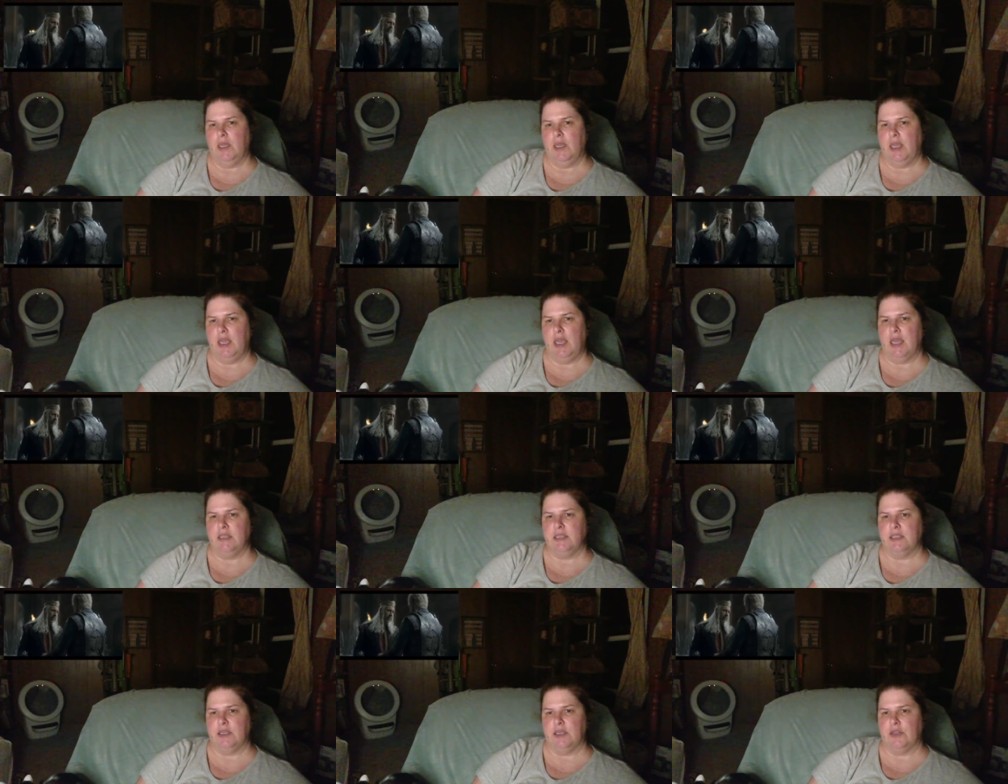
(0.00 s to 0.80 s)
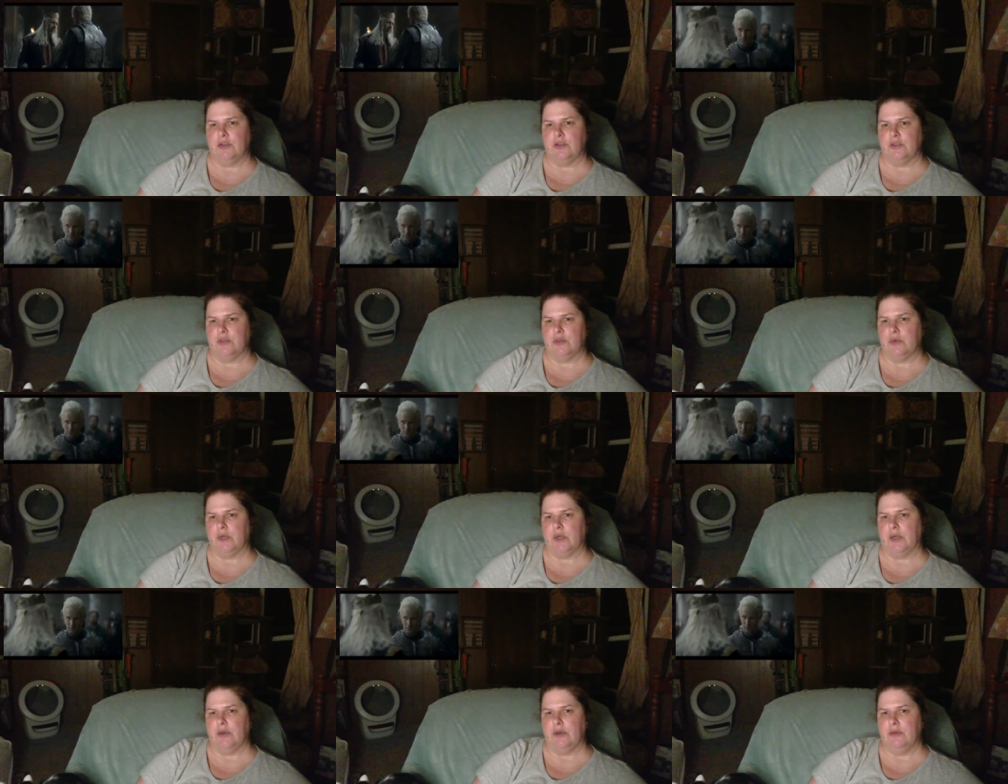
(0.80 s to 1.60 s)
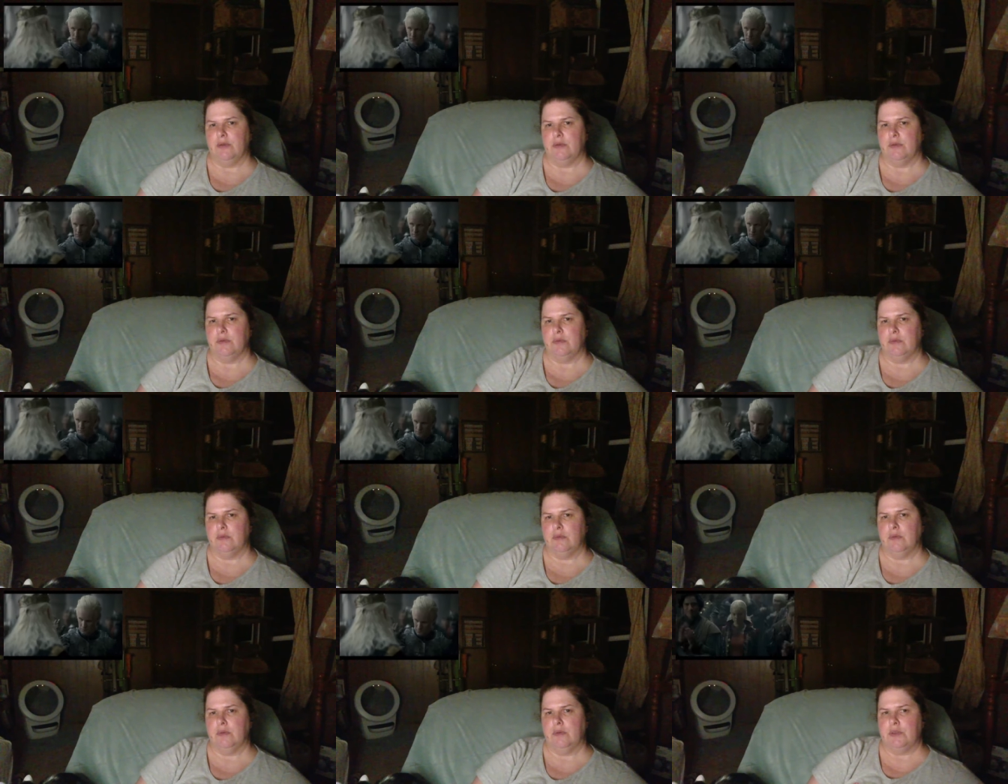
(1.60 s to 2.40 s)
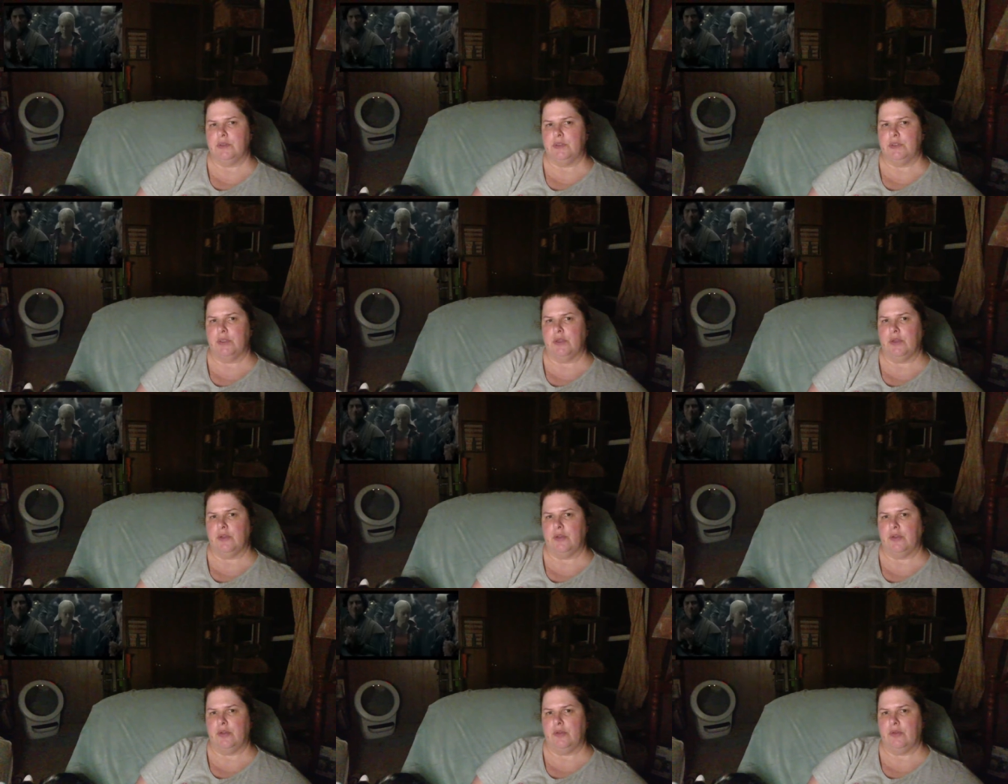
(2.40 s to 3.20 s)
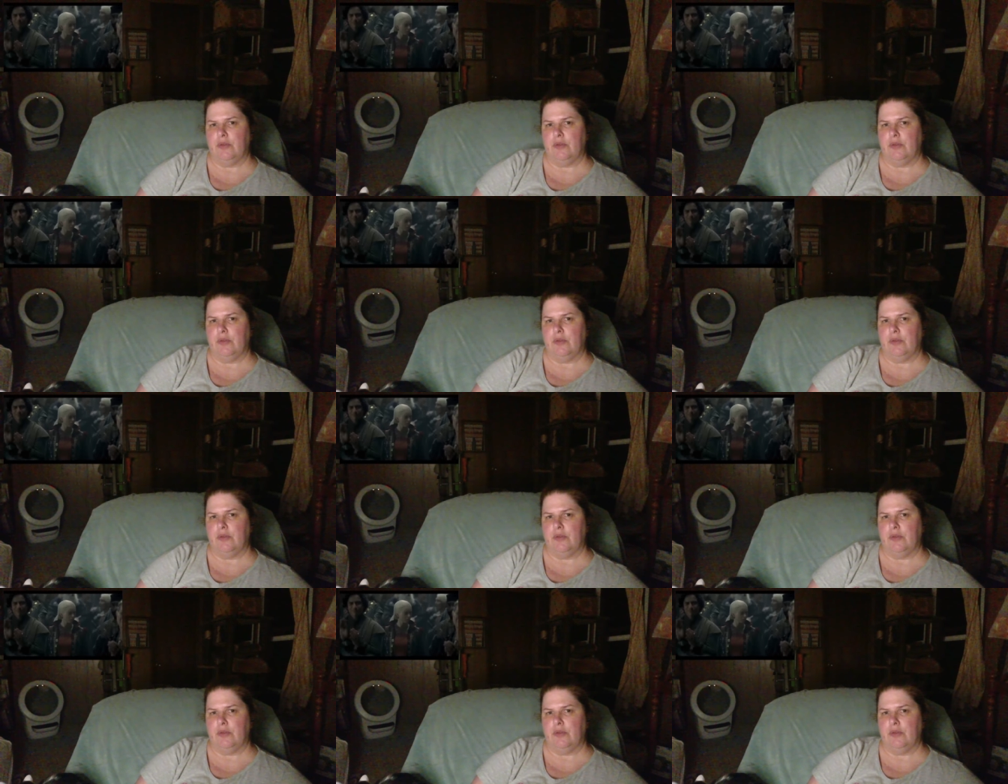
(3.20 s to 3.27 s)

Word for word: He has another sword. So,